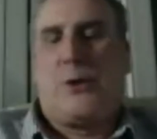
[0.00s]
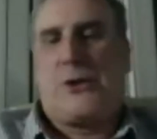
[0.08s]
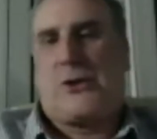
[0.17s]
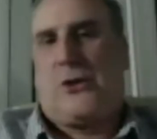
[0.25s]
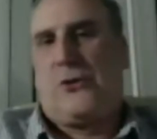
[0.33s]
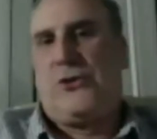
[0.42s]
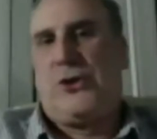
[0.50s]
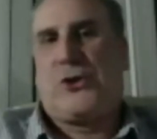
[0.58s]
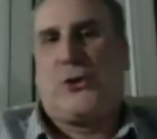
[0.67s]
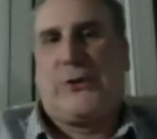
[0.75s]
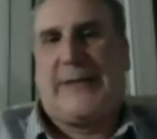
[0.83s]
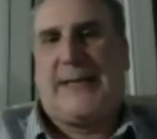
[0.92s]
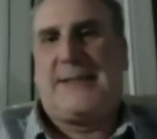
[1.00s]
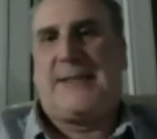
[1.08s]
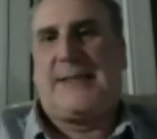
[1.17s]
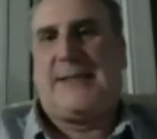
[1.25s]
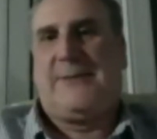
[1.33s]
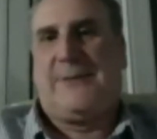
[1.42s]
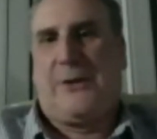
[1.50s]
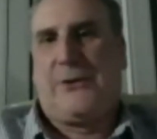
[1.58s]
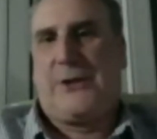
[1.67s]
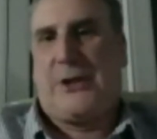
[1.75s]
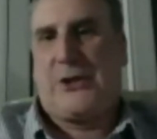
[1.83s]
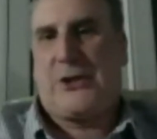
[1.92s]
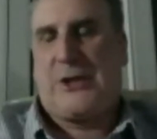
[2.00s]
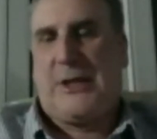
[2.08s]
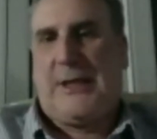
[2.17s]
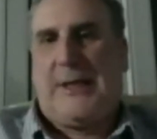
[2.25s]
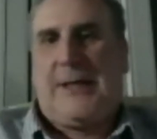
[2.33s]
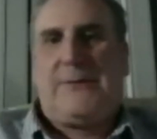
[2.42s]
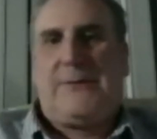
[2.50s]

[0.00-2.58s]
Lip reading: called neutral density filters. Now,